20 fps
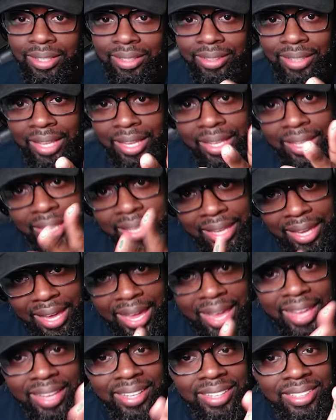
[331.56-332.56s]
they
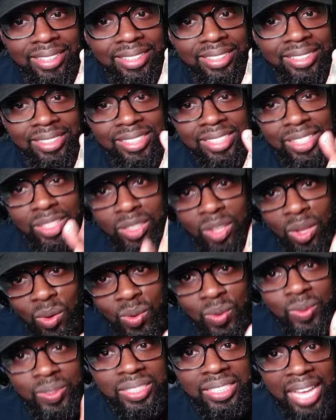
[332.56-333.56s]
can't
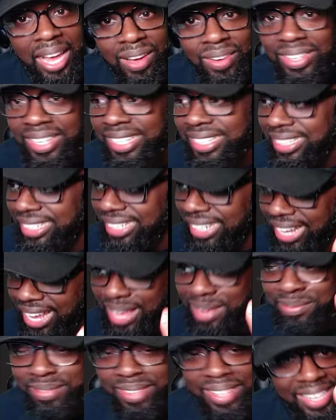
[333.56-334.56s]
close out a
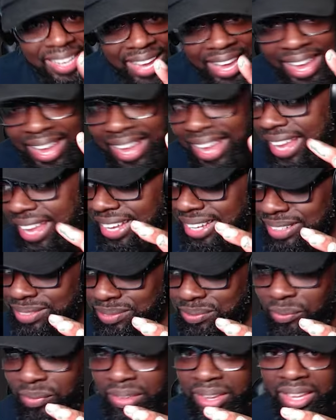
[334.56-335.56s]
damn
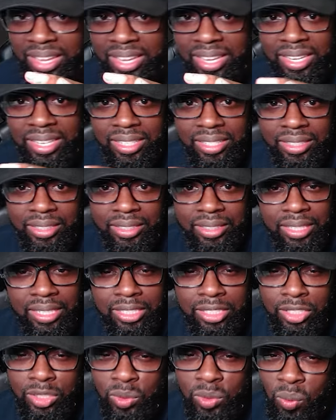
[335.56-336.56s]
game.
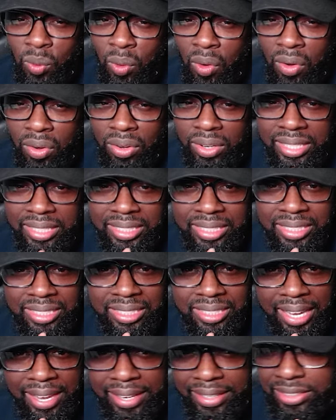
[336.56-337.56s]
These New Orleans
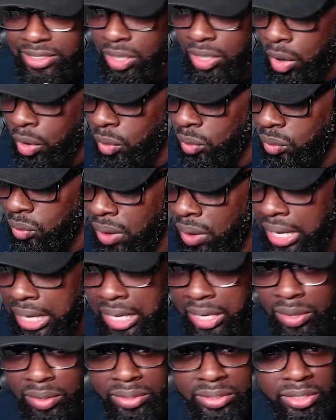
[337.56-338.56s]
Saints are
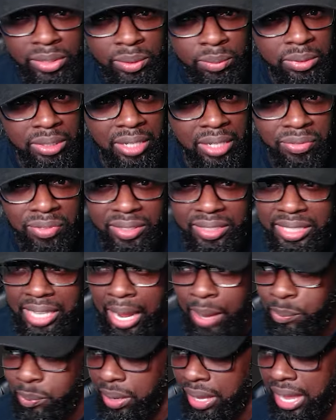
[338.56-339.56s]
running on some different
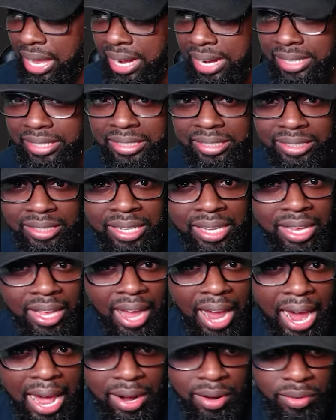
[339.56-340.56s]
type of energy.
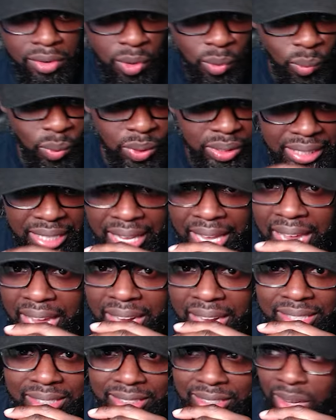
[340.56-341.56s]
I don't know what the
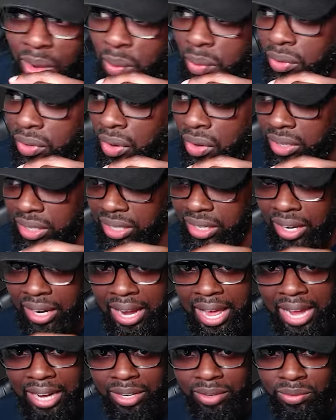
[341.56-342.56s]
hell is going on in the
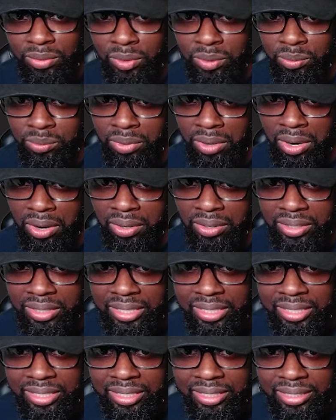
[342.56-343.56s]
locker room, bro
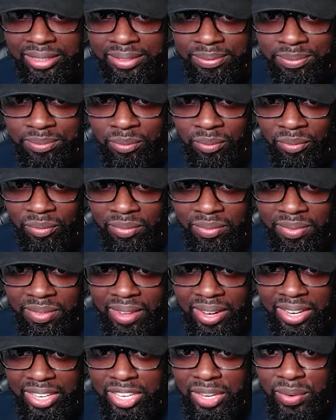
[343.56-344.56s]

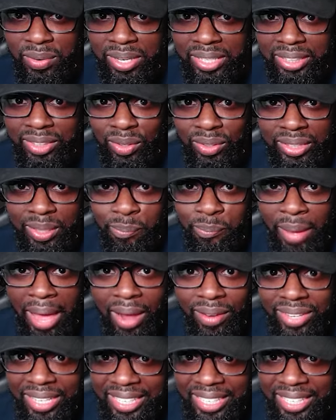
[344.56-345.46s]
you would have thought the bounty